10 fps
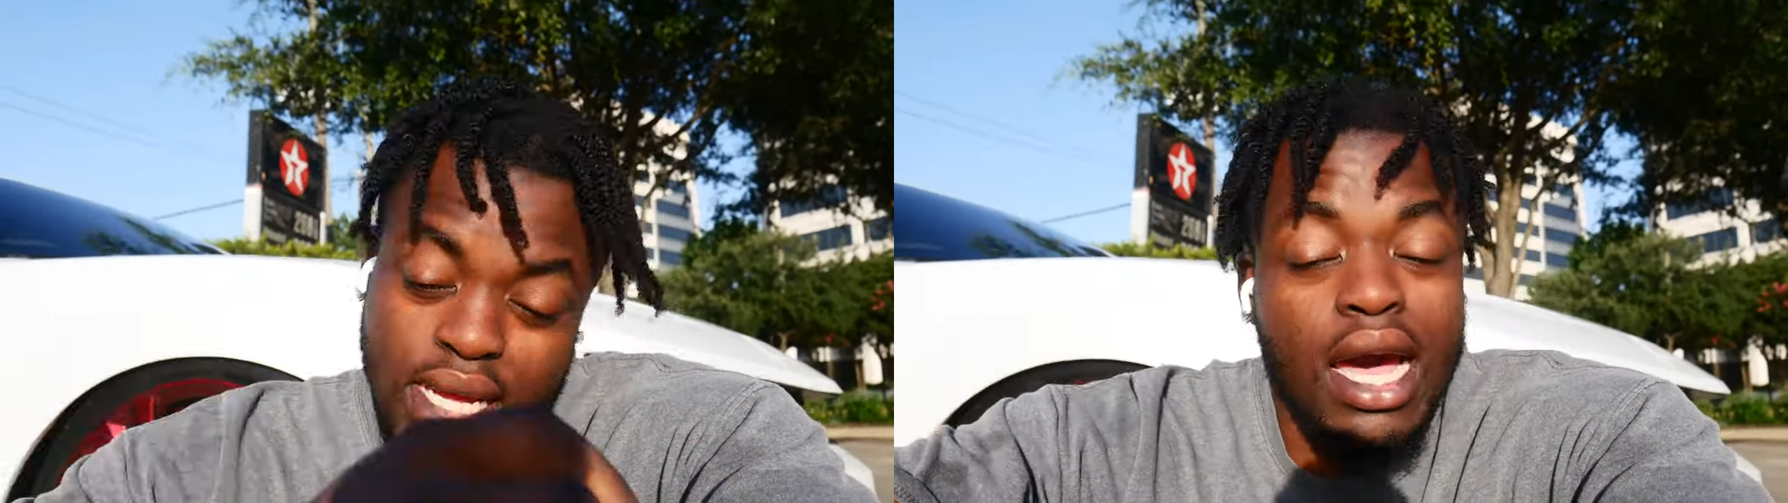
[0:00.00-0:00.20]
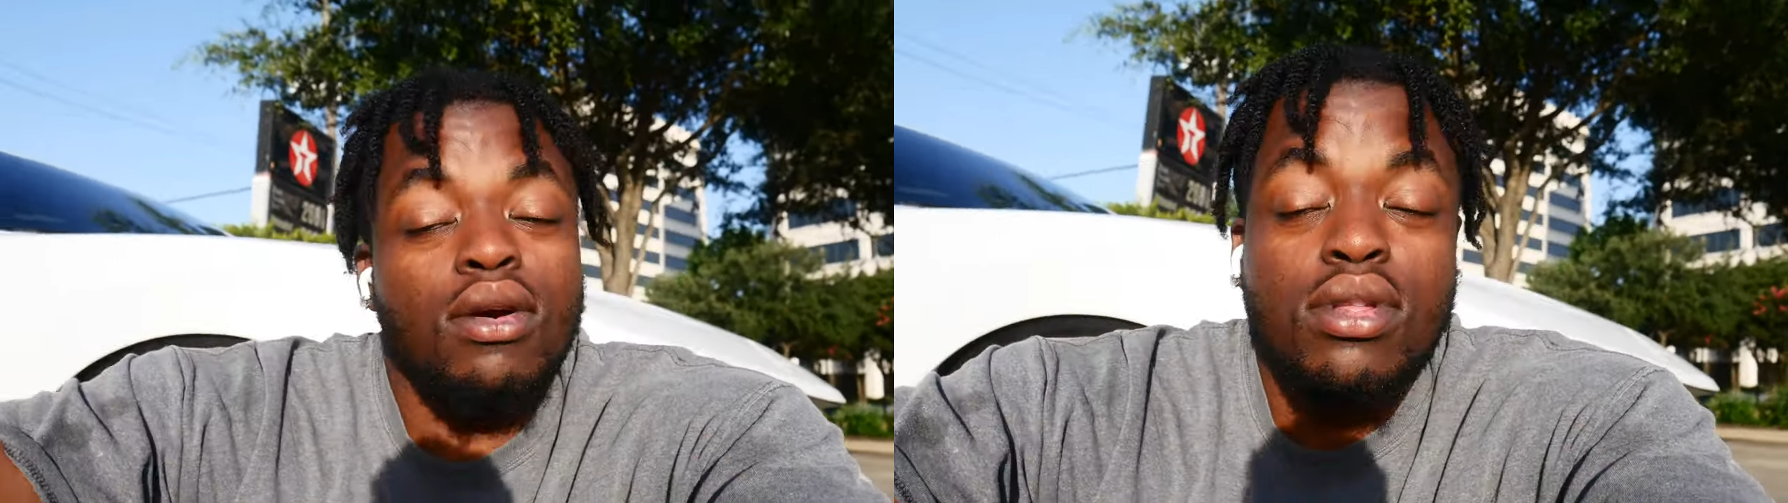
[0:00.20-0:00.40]

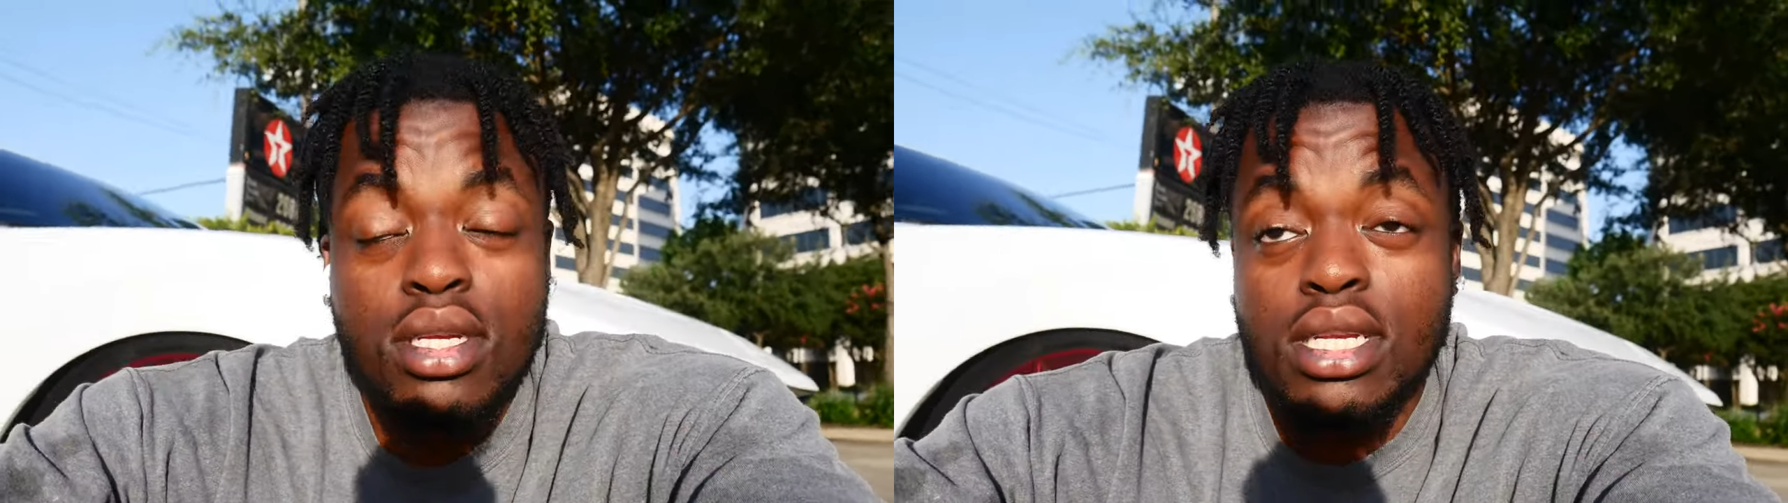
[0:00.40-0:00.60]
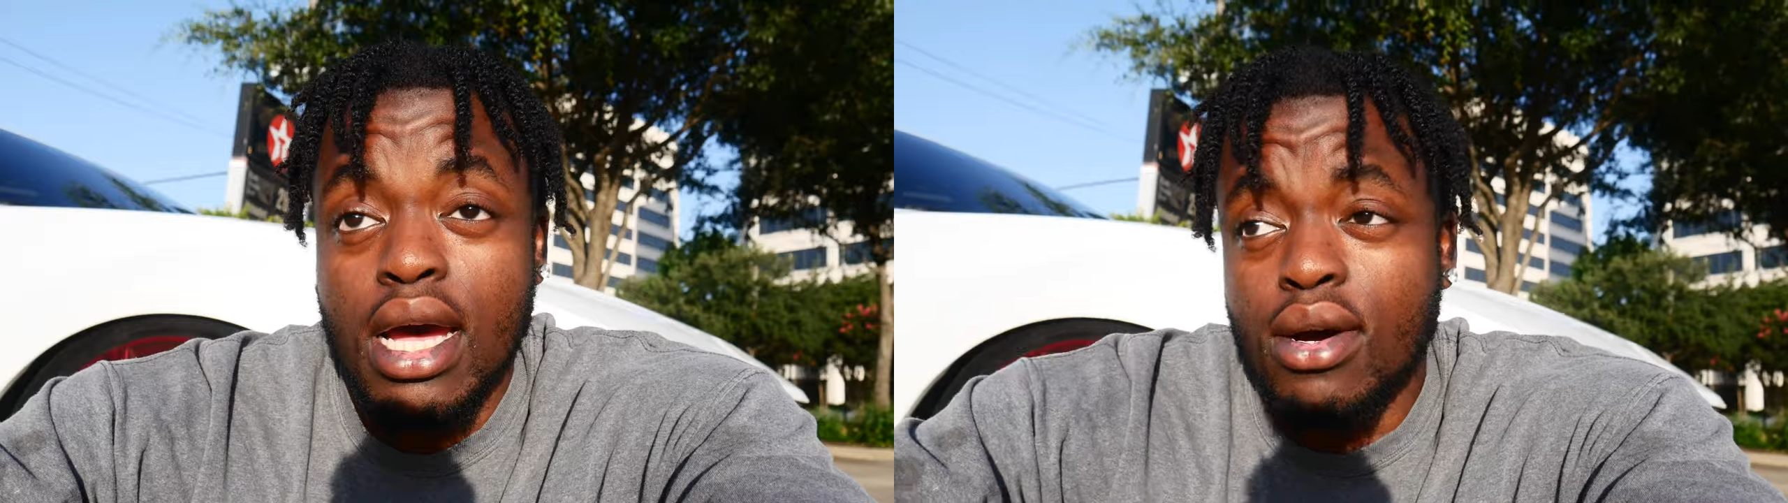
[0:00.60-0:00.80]

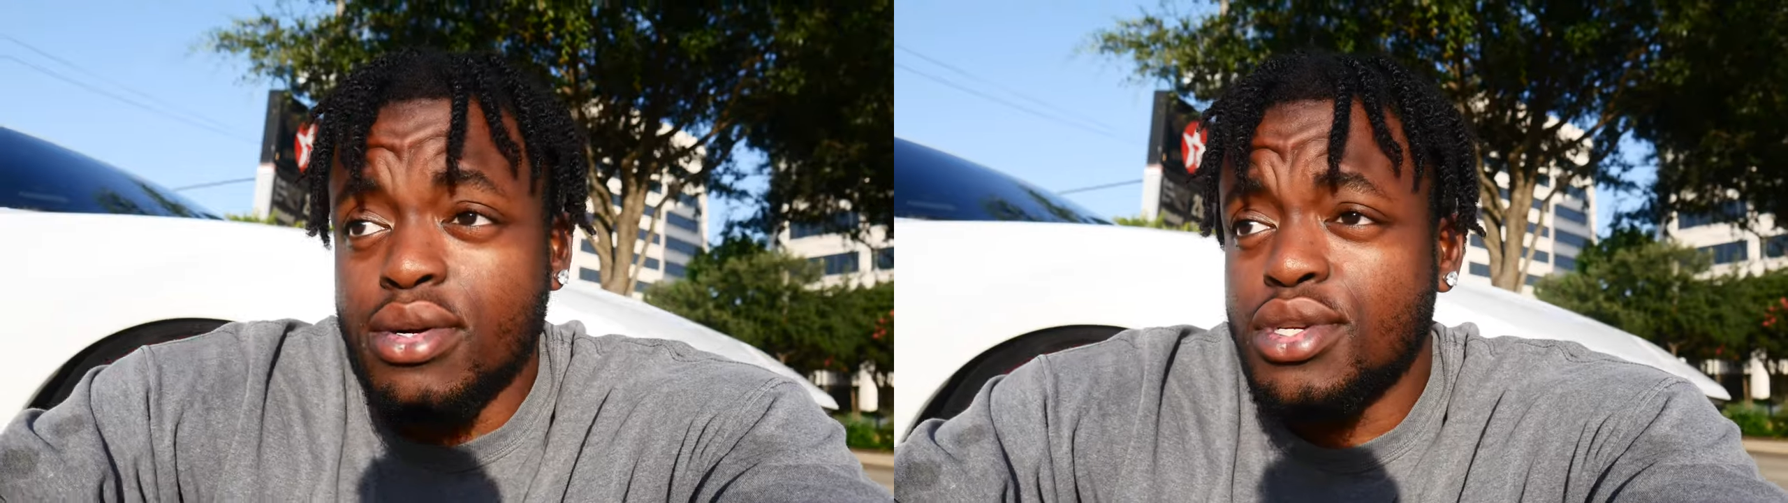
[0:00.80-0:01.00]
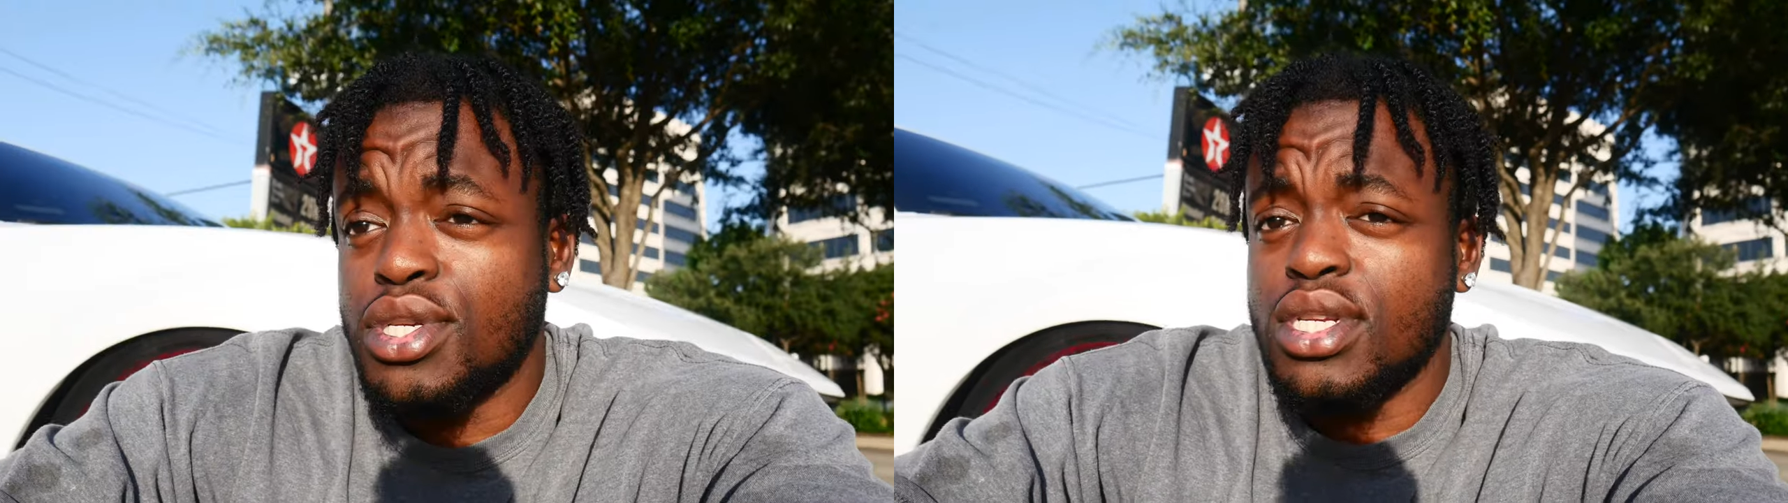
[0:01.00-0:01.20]
countless
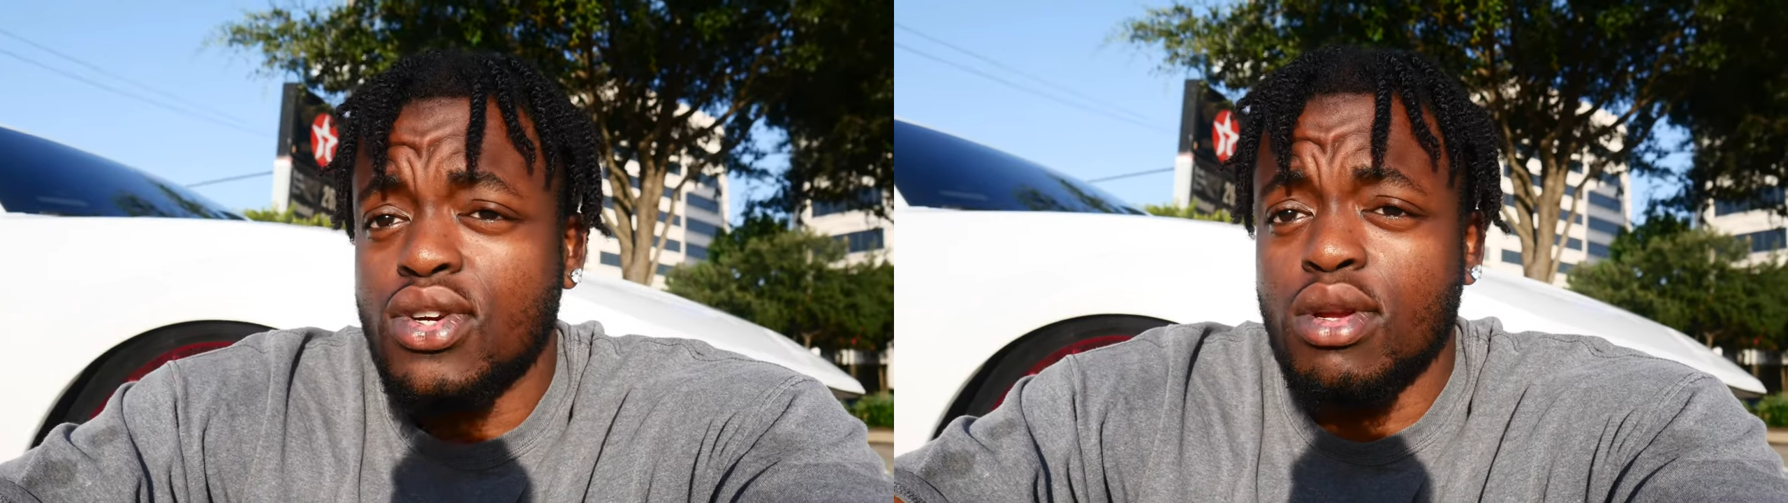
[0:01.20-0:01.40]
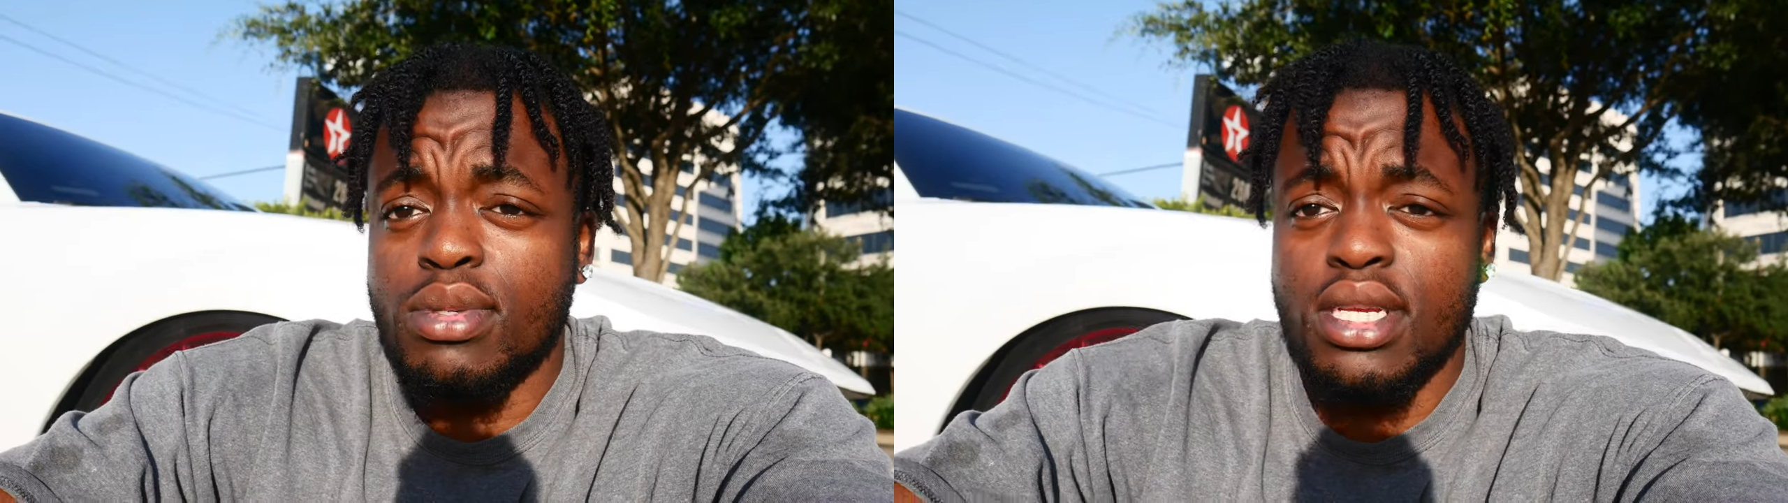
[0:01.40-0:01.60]
hours, you dig
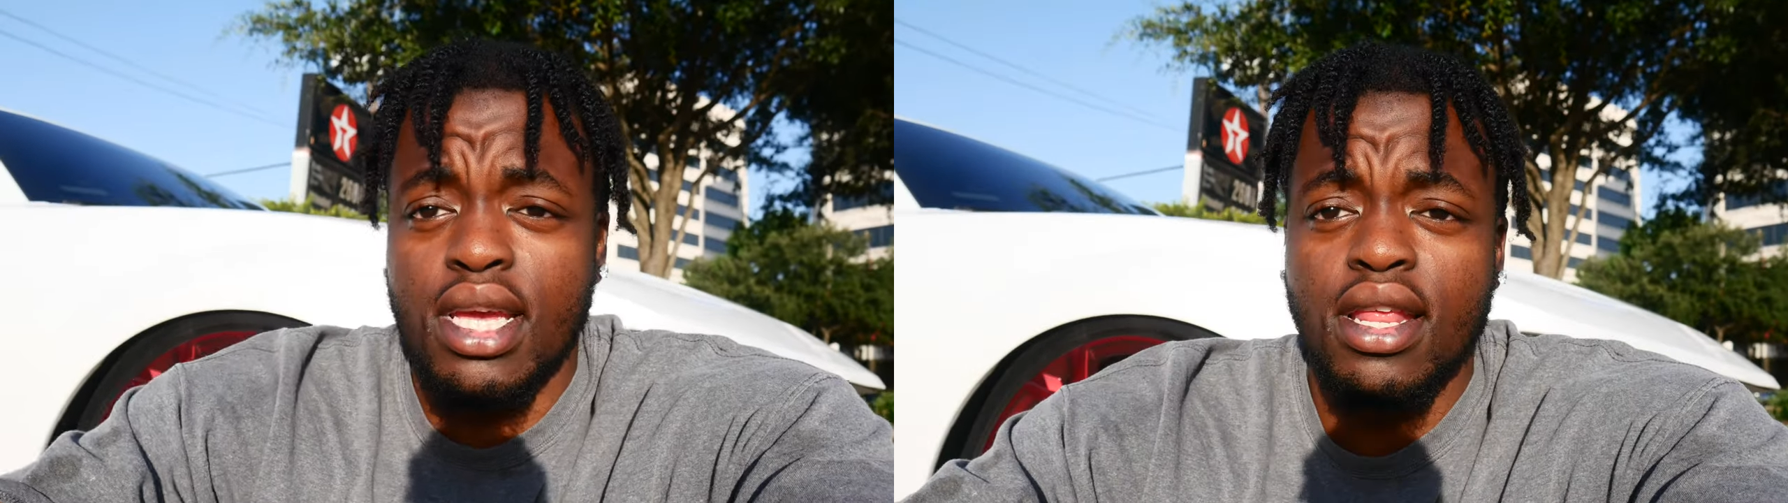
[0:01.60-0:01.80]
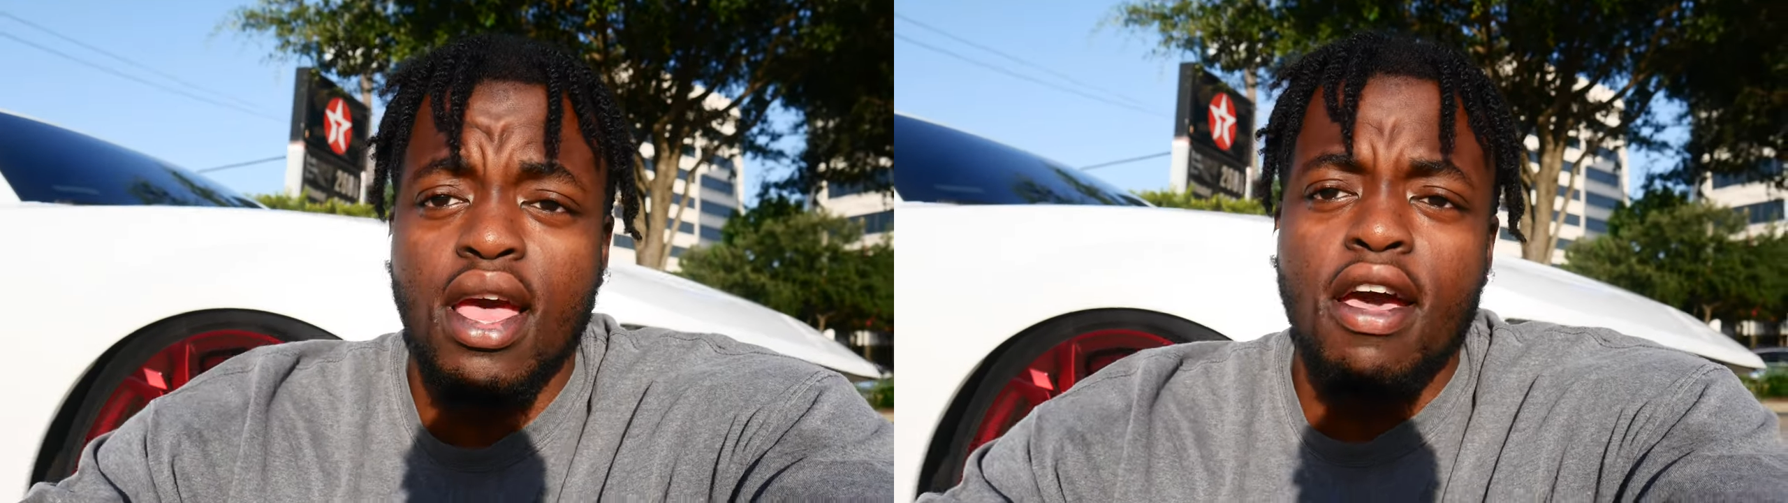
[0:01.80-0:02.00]
what I'm saying?